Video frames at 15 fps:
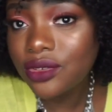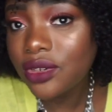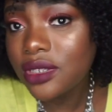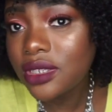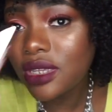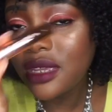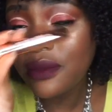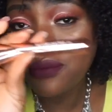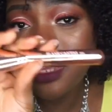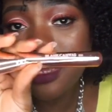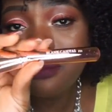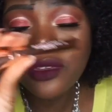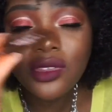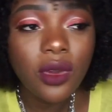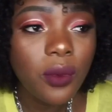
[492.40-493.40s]
just keep
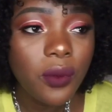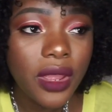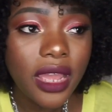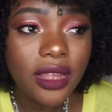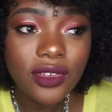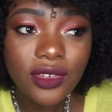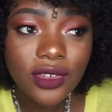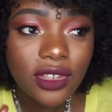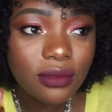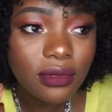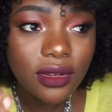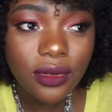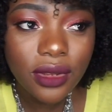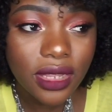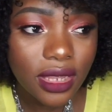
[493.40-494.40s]
them somewhere. I should just be
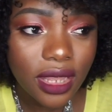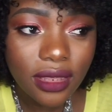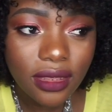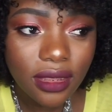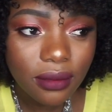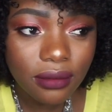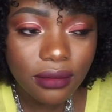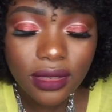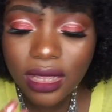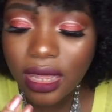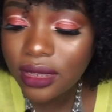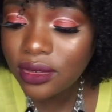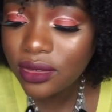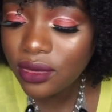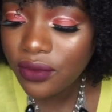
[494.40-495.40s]
looking at them. They
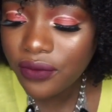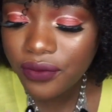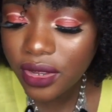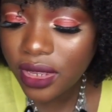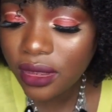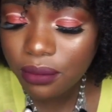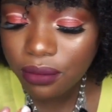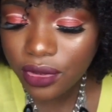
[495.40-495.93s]
are so freaking